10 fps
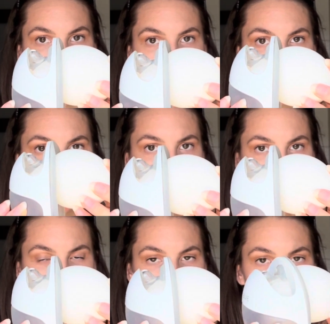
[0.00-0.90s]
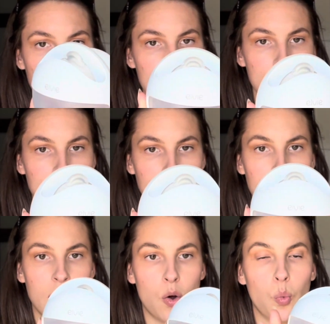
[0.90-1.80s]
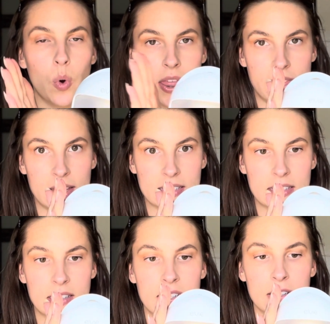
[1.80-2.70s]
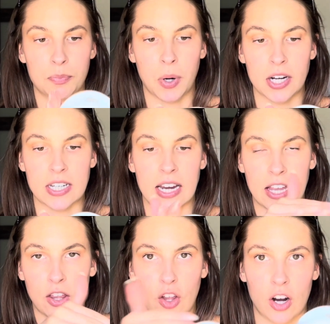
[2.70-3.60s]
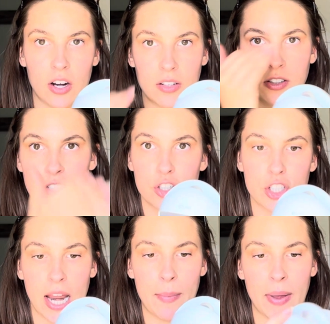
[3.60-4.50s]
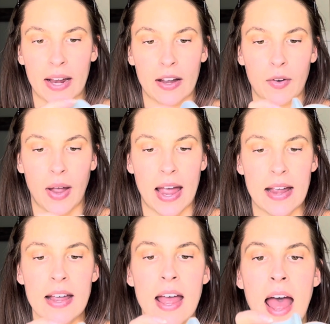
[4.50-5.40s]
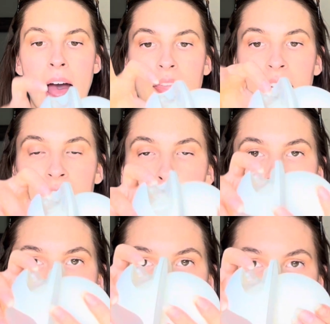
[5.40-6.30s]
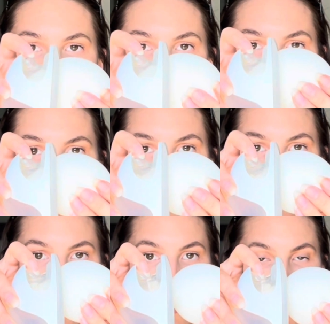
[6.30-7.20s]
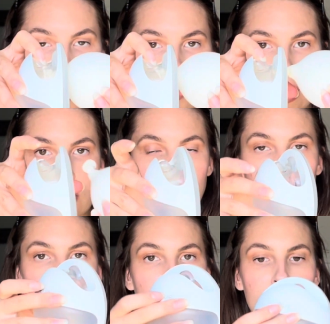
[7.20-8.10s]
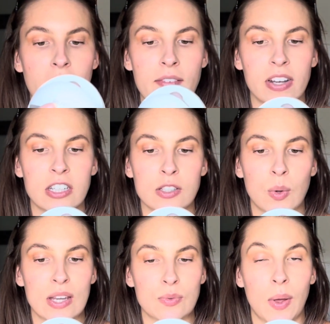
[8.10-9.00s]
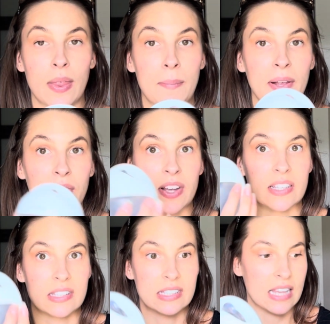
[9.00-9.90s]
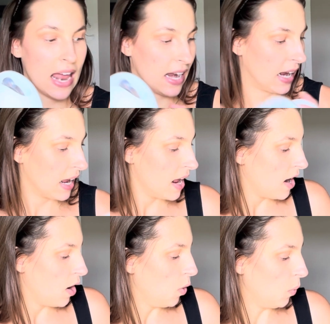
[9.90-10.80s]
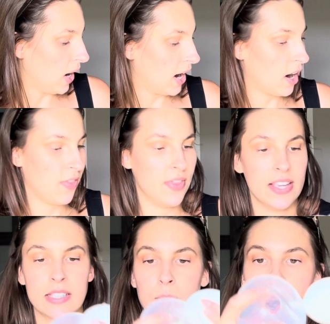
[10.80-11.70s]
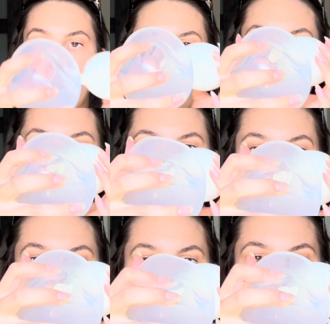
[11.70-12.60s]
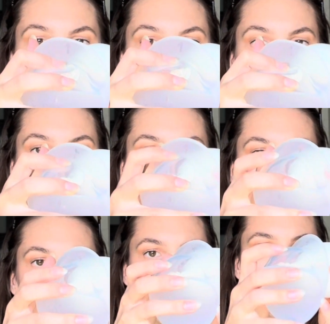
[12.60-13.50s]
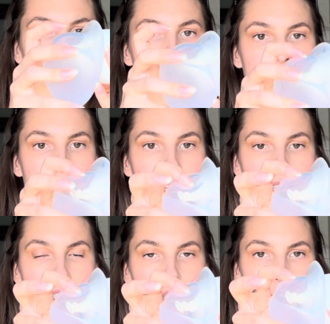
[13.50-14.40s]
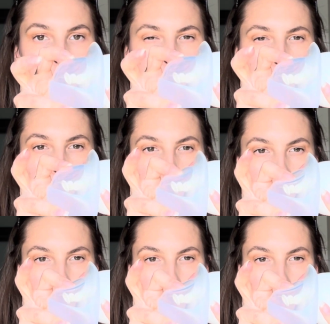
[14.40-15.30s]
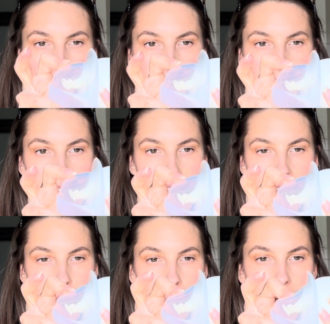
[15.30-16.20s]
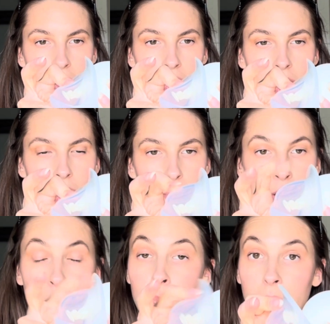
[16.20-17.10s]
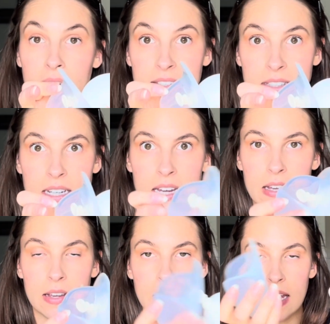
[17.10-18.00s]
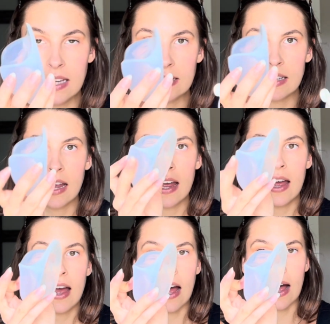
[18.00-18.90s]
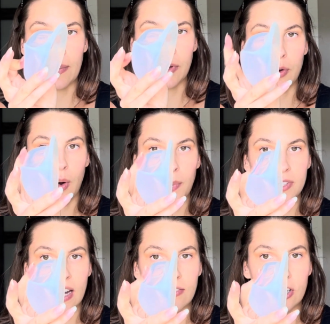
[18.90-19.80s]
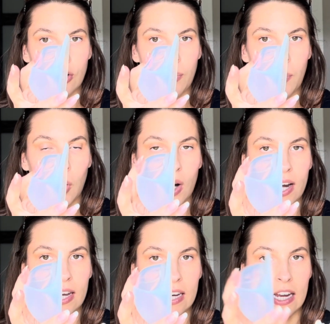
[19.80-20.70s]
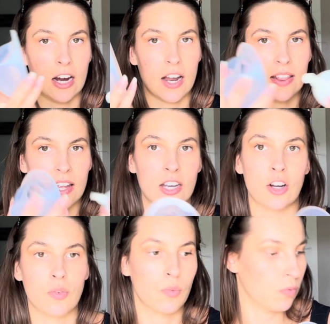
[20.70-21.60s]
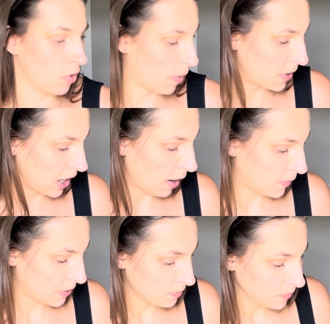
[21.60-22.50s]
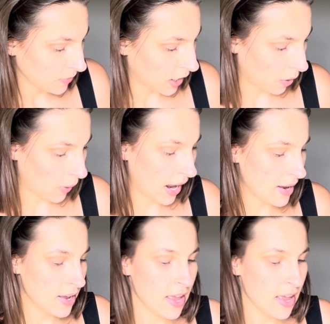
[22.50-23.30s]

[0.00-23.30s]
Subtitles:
suctiony with this particular shaping, okay? And then you can also use that to remove it, so you're never having to squeeze where the milk is setting. Where on this one, I find you can't really squeeze this, do this part, because that's where your breast is. You almost have to do it more in here, and then you're rubbing up, okay?